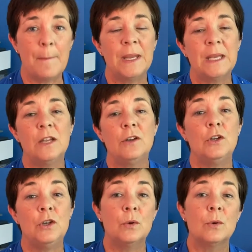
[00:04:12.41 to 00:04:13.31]

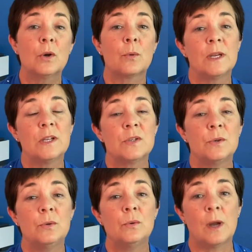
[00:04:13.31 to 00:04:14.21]
meaning you agreed
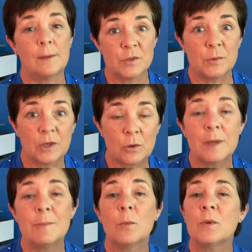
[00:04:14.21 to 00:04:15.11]
to come to an
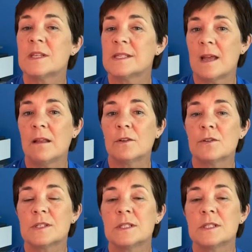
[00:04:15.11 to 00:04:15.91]
agreement with the sellers